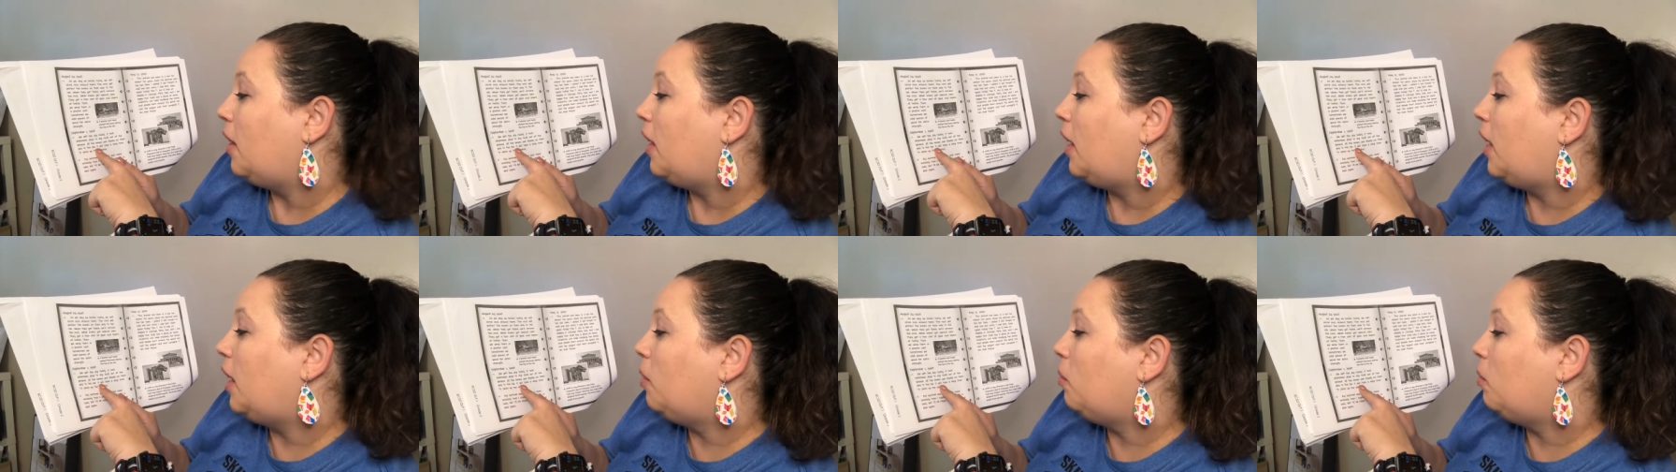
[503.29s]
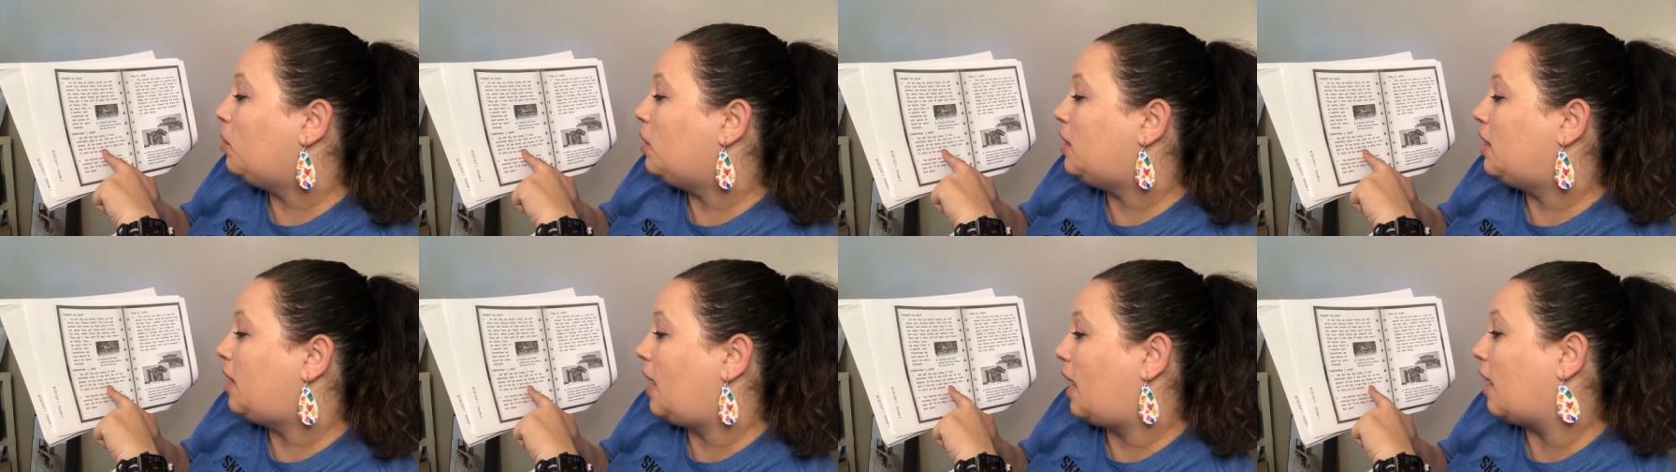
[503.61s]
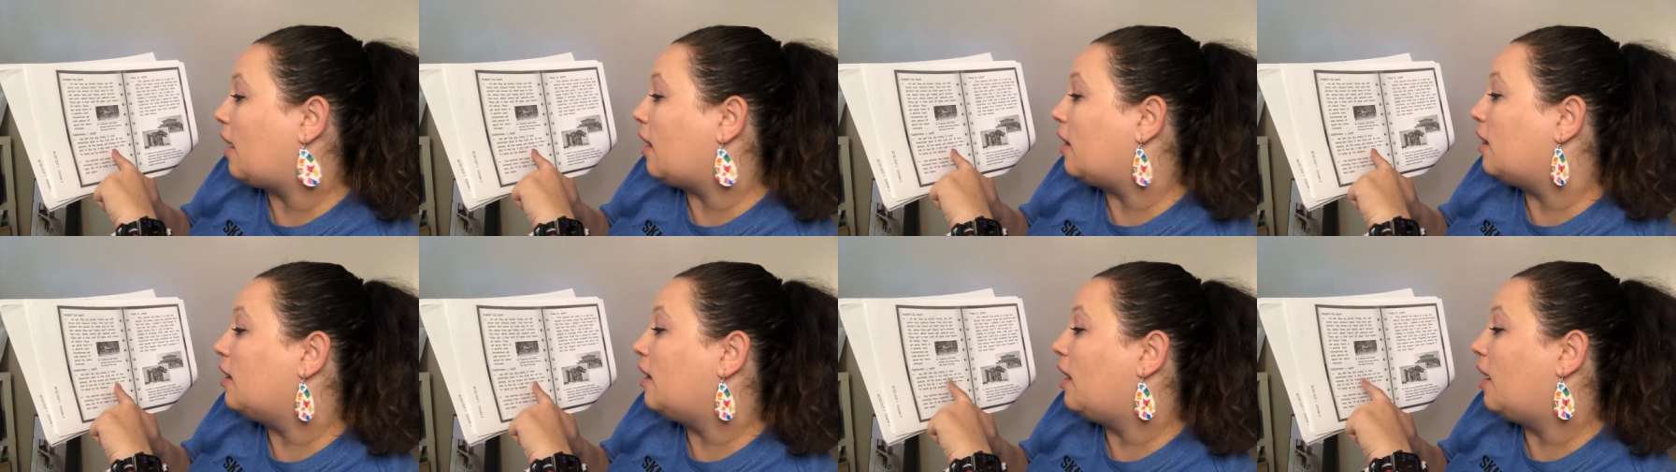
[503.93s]
It will
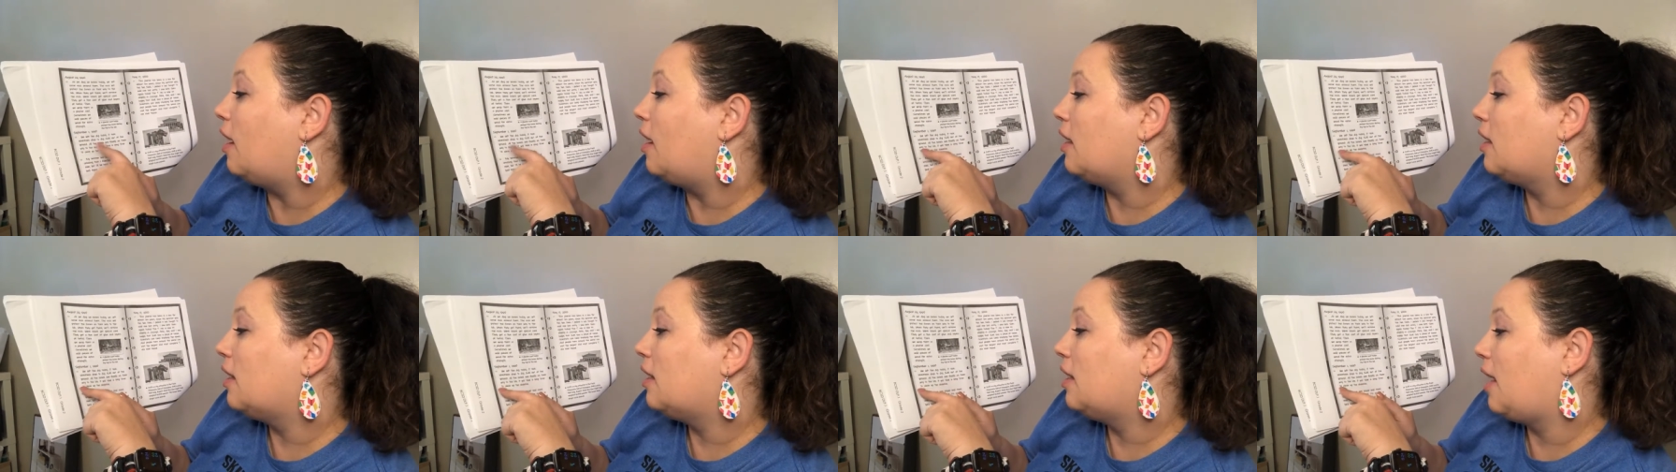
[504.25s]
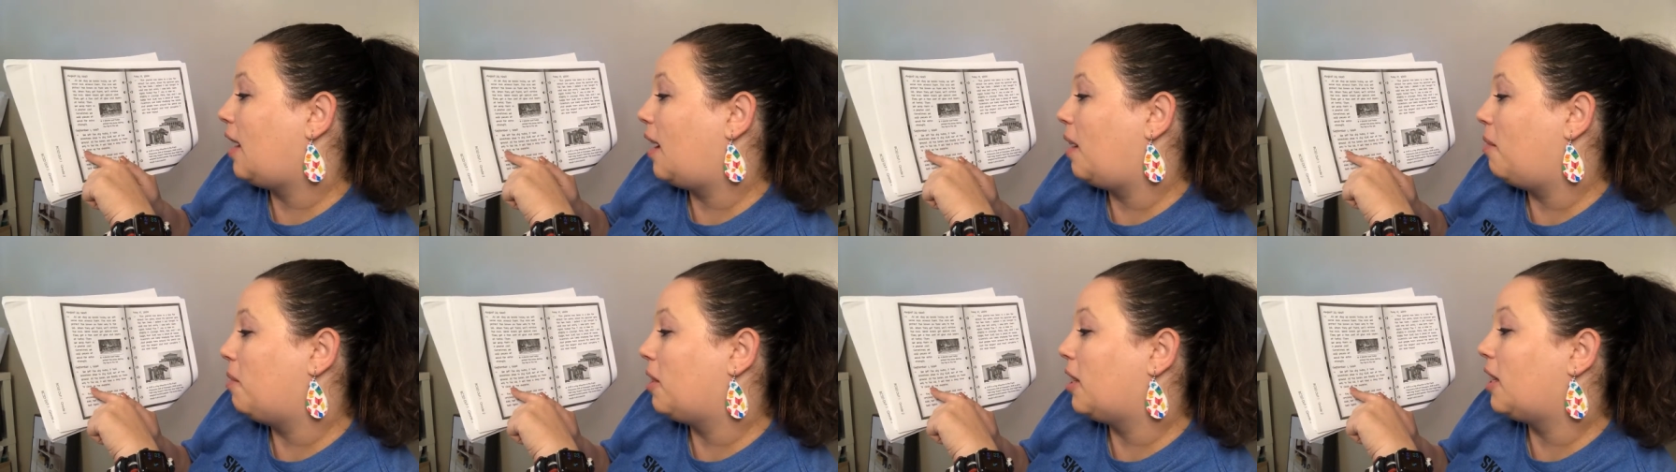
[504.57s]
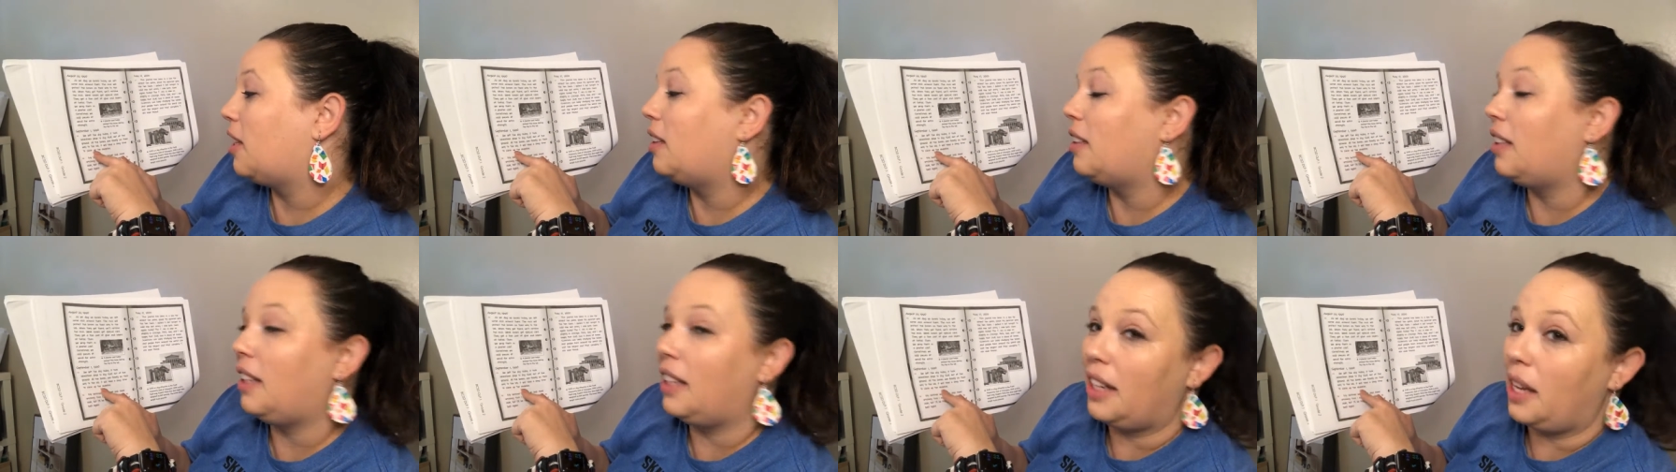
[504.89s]
take a long time to
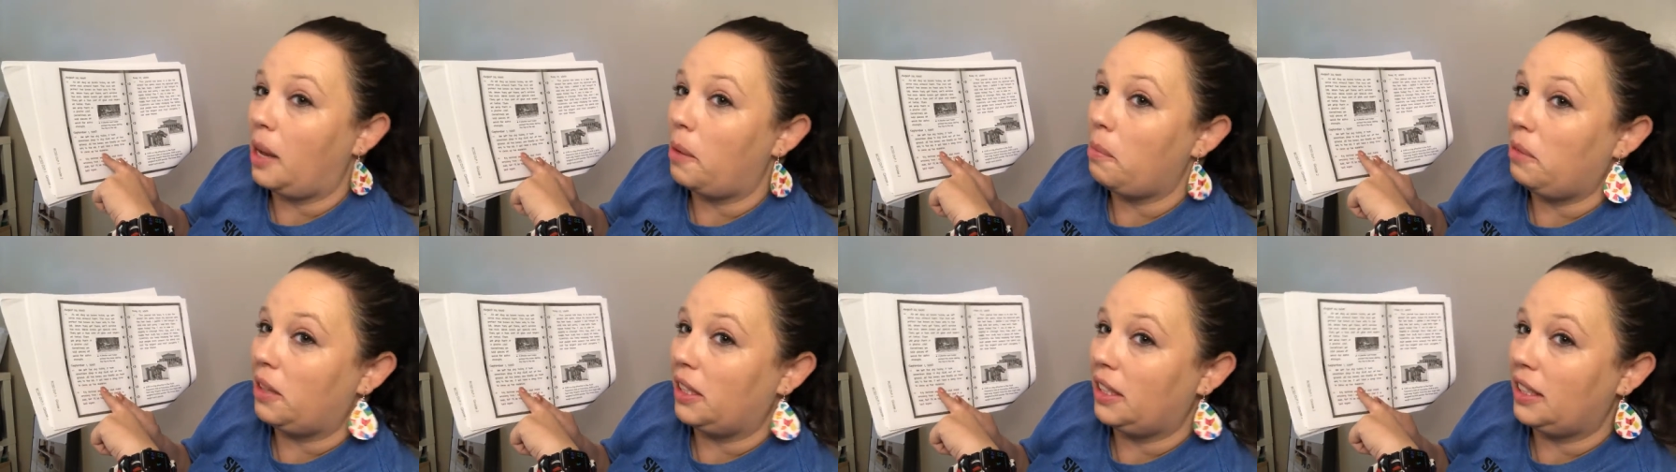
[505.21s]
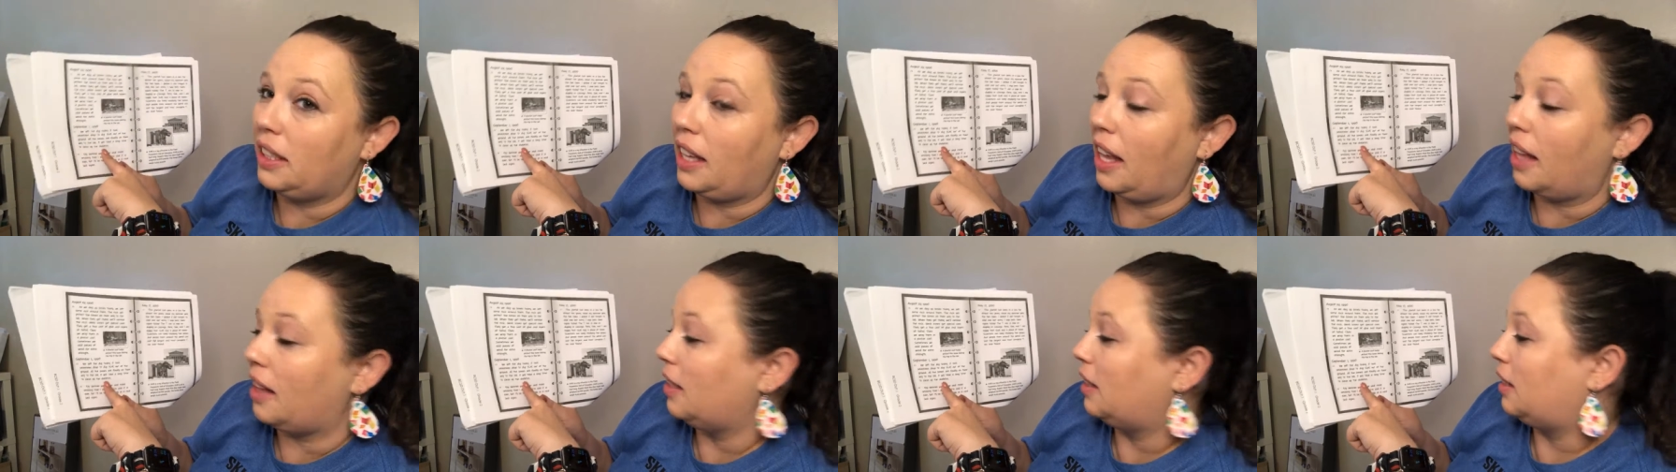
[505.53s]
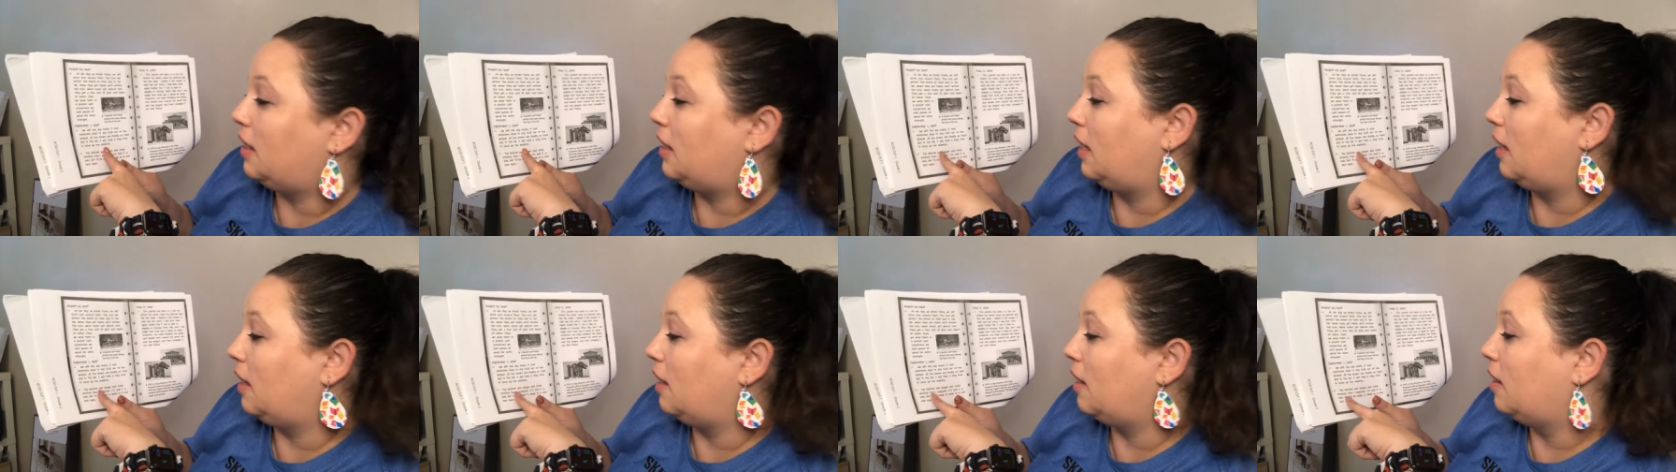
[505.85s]
clean up the
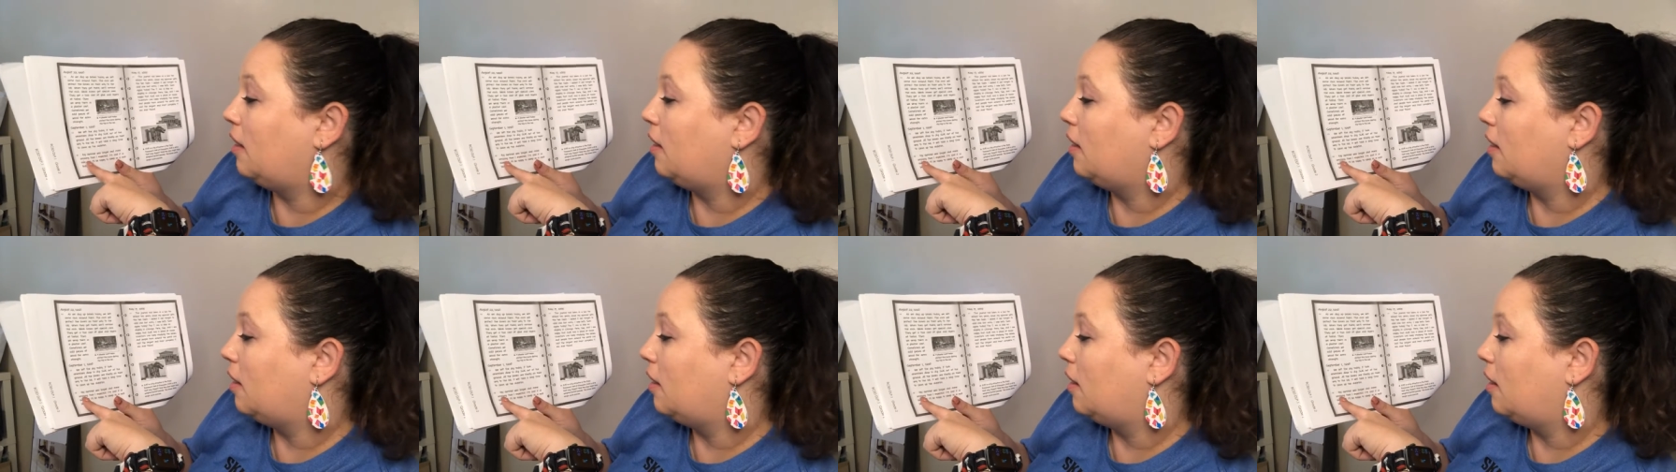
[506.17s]
skeleton.